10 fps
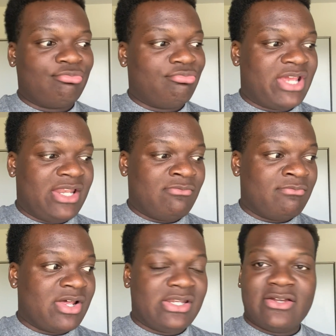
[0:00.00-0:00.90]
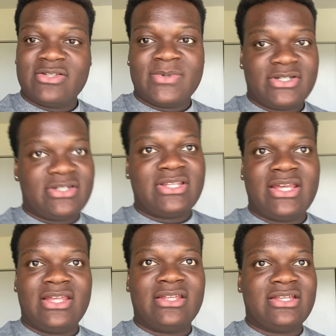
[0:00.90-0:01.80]
Ain't nothing else much to
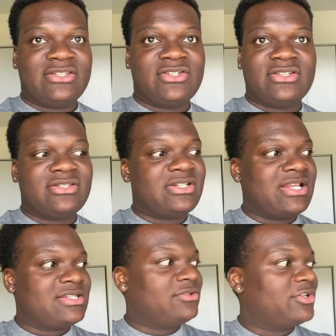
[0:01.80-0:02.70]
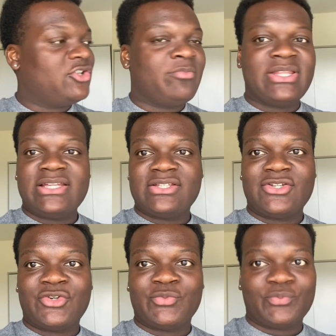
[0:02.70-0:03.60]
say. It's just a nice little cute place,
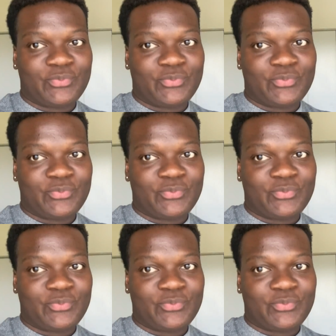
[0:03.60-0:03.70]
so.